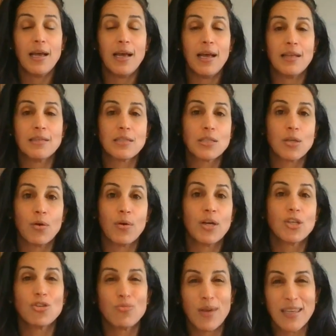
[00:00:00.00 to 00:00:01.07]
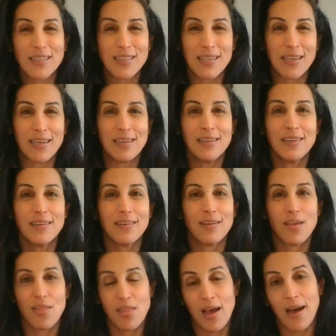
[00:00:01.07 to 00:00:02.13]
And so addressing
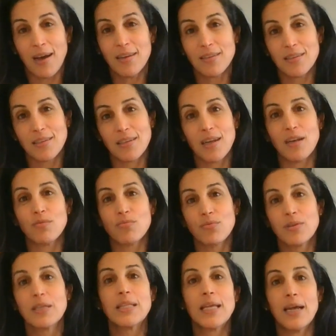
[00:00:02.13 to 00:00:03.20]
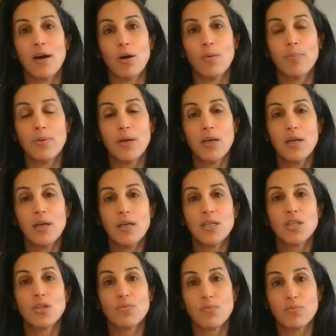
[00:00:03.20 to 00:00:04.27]
that can really help
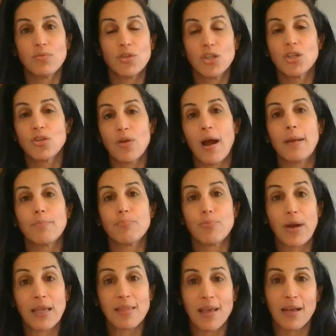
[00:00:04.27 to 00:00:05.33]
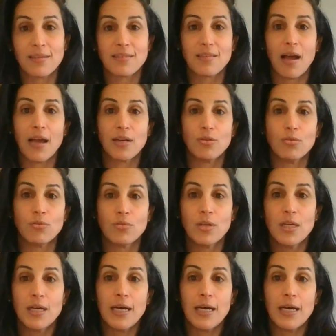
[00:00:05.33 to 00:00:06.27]
to try and break that cycle.